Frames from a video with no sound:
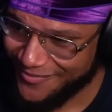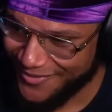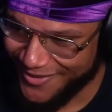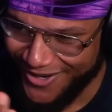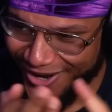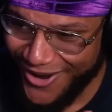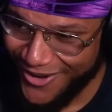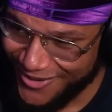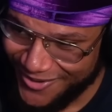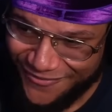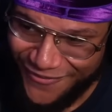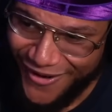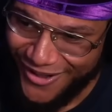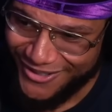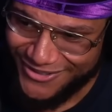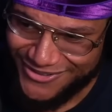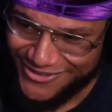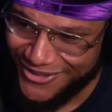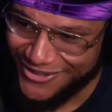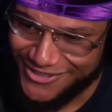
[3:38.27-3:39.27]
Only follow
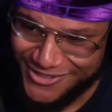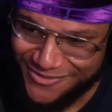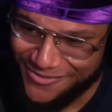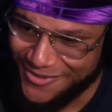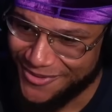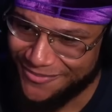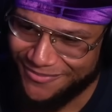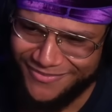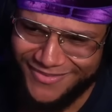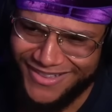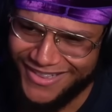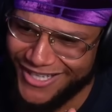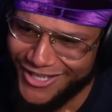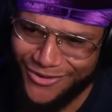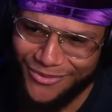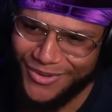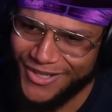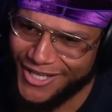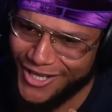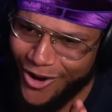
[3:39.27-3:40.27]
Saucy Woo.
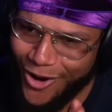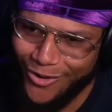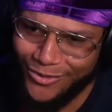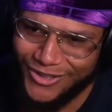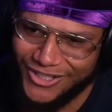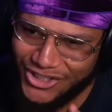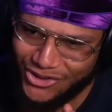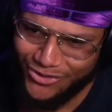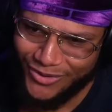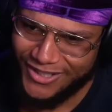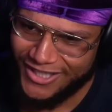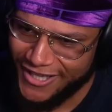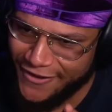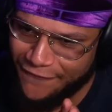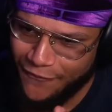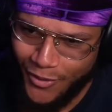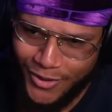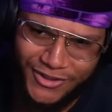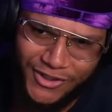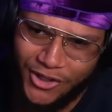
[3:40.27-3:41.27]
Literally, only strictly
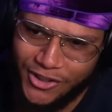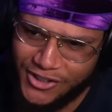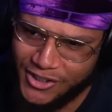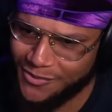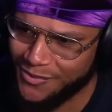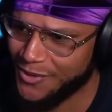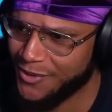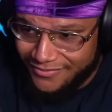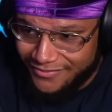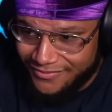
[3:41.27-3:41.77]
for Saucy Woo.